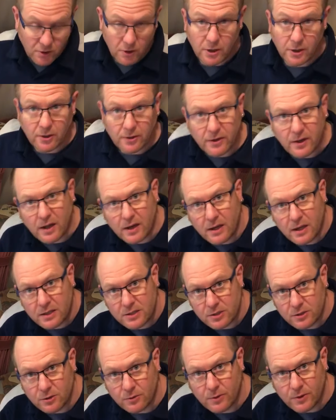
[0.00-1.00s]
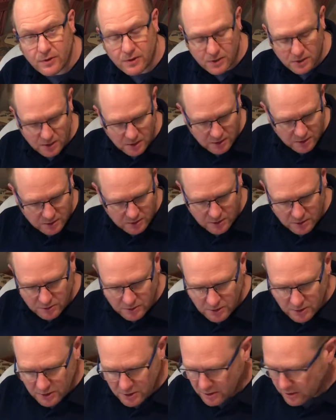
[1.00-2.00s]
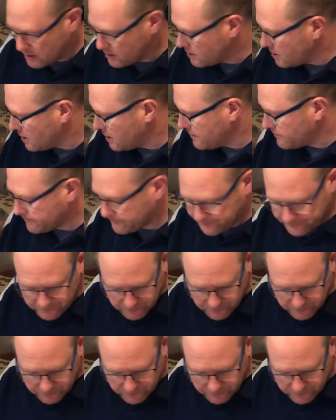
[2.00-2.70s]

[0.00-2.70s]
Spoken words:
going on that, that's another thing you can do. You can